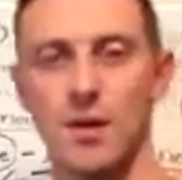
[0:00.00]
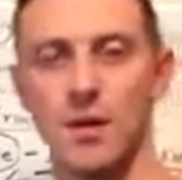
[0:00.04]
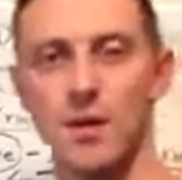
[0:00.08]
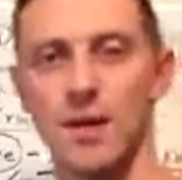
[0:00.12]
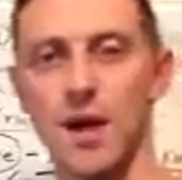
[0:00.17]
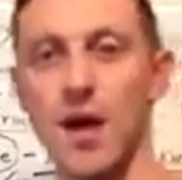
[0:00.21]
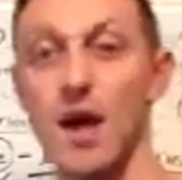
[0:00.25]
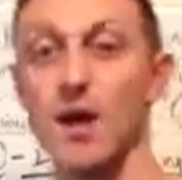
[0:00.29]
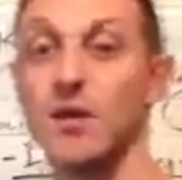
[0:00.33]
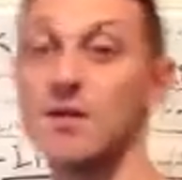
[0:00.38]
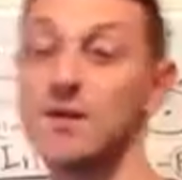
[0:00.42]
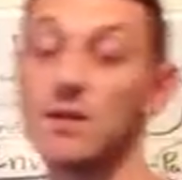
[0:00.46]

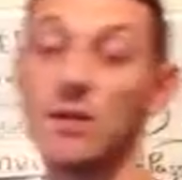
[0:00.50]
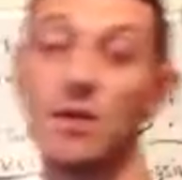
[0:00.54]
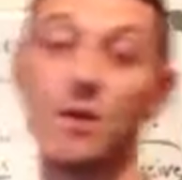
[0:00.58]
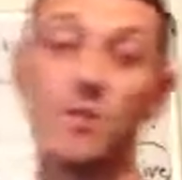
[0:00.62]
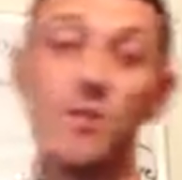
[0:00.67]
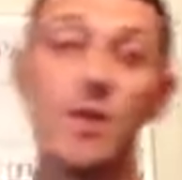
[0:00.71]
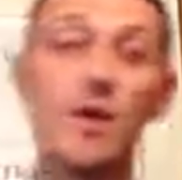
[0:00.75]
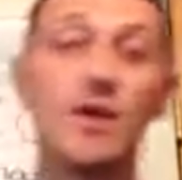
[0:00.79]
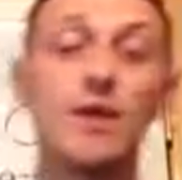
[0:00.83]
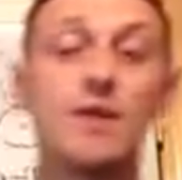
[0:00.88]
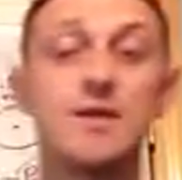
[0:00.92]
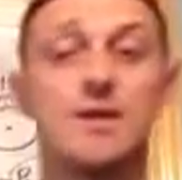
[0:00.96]
Now, it's good
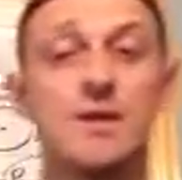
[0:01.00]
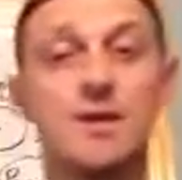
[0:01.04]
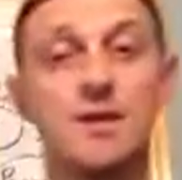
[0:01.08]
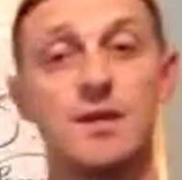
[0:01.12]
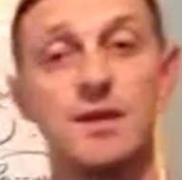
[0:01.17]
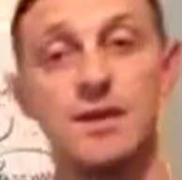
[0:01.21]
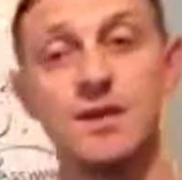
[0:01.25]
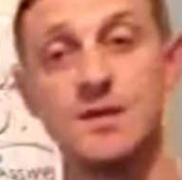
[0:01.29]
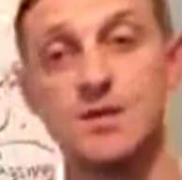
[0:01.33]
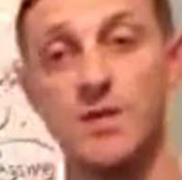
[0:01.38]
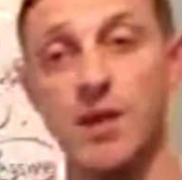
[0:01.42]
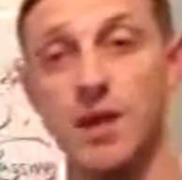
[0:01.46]
because it
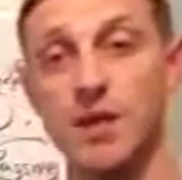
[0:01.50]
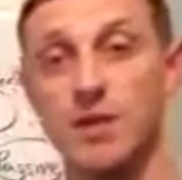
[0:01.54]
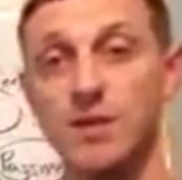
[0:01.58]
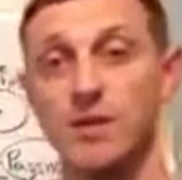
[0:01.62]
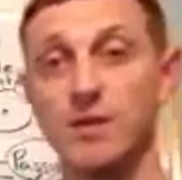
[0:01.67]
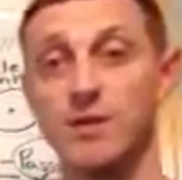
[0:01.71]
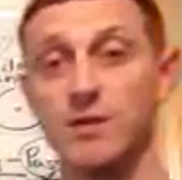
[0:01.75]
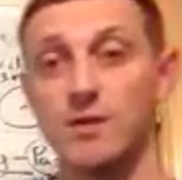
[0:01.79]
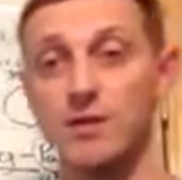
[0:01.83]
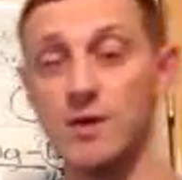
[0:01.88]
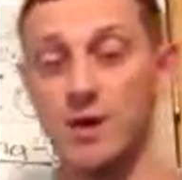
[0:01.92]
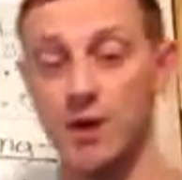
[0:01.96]
does
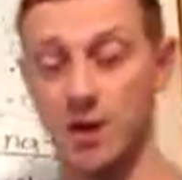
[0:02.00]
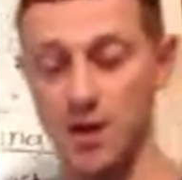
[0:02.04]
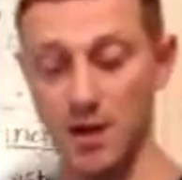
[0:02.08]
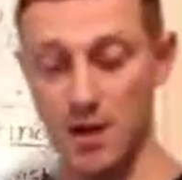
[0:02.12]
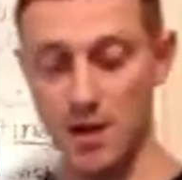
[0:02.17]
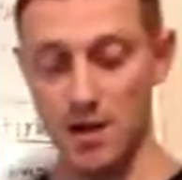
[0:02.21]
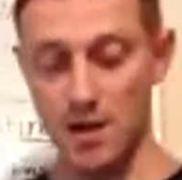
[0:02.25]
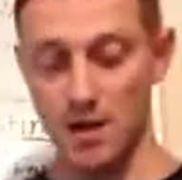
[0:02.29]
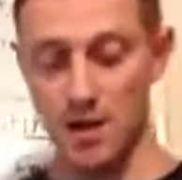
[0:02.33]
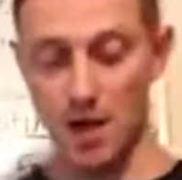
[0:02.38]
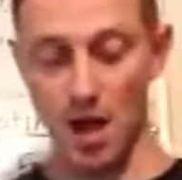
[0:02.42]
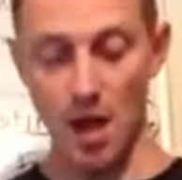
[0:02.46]
measure
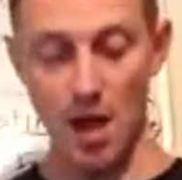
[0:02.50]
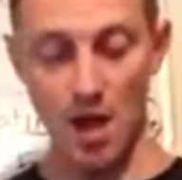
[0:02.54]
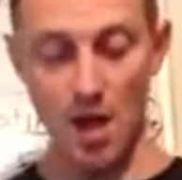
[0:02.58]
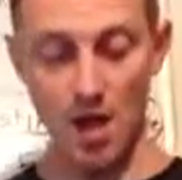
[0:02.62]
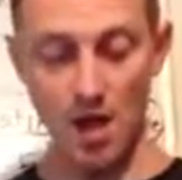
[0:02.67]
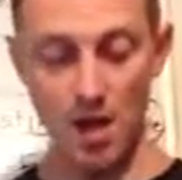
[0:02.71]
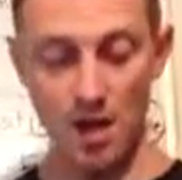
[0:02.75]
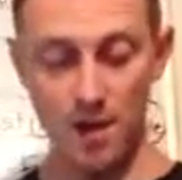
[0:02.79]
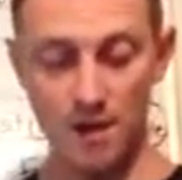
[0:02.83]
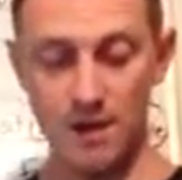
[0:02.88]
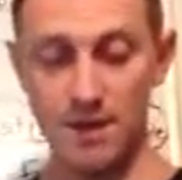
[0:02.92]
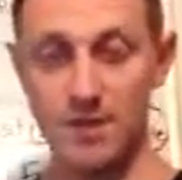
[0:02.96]

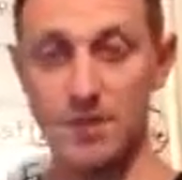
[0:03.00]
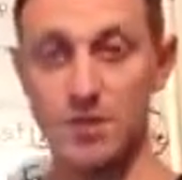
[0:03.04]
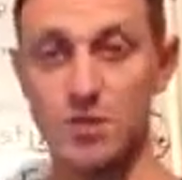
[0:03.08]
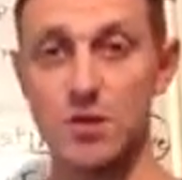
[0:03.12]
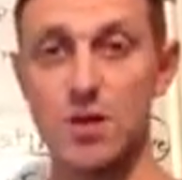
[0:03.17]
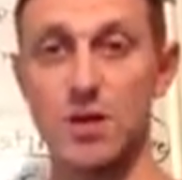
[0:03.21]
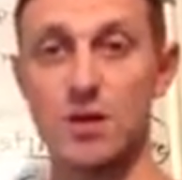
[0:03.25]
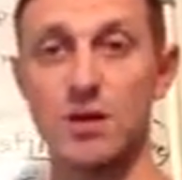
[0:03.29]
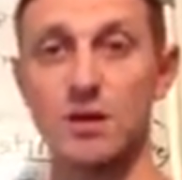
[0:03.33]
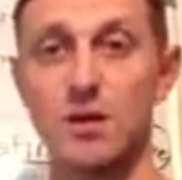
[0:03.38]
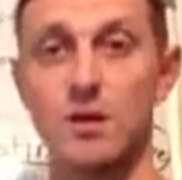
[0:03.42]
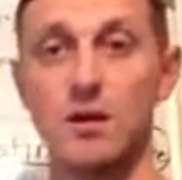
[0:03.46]
the
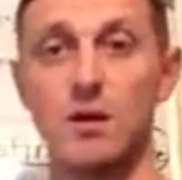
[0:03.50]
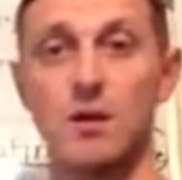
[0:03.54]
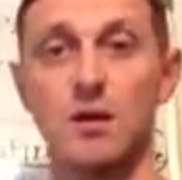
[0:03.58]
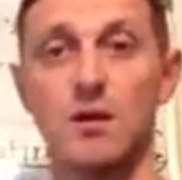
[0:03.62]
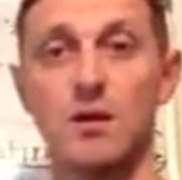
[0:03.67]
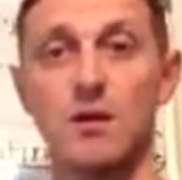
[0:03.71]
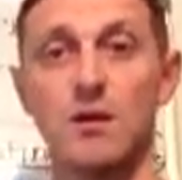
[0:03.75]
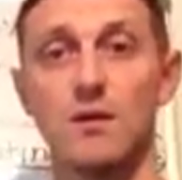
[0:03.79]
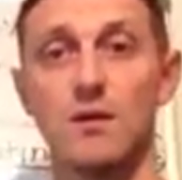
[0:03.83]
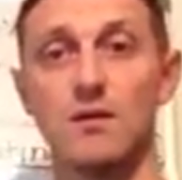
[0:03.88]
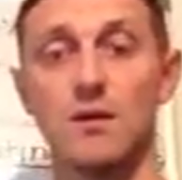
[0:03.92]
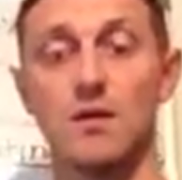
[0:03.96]
strength
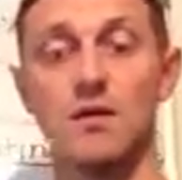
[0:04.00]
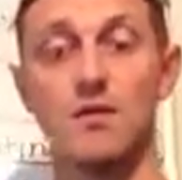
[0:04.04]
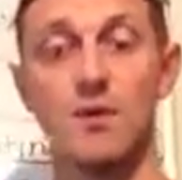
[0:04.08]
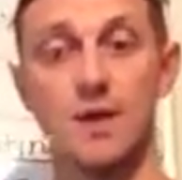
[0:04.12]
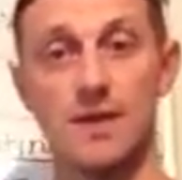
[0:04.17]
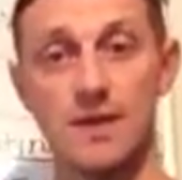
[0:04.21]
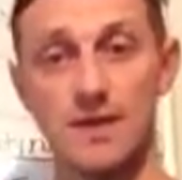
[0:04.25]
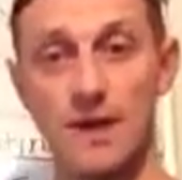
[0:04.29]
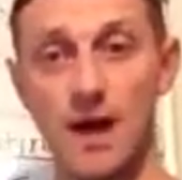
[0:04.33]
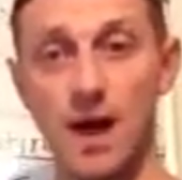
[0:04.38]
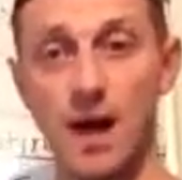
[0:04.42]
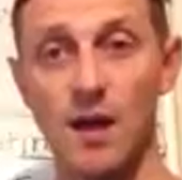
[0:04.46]
of the
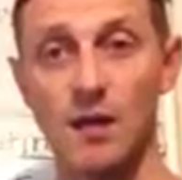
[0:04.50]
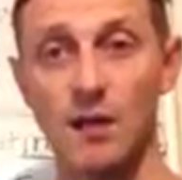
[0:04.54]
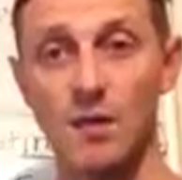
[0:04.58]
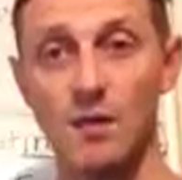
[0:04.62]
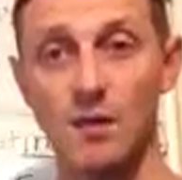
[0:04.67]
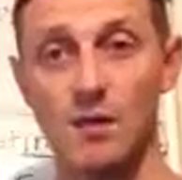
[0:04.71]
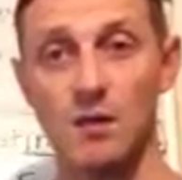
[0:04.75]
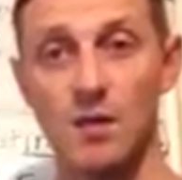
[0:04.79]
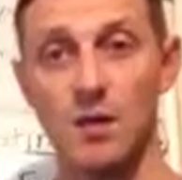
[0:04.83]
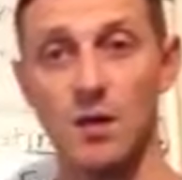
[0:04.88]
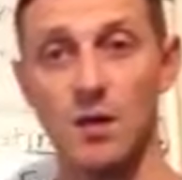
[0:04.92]
US dollar,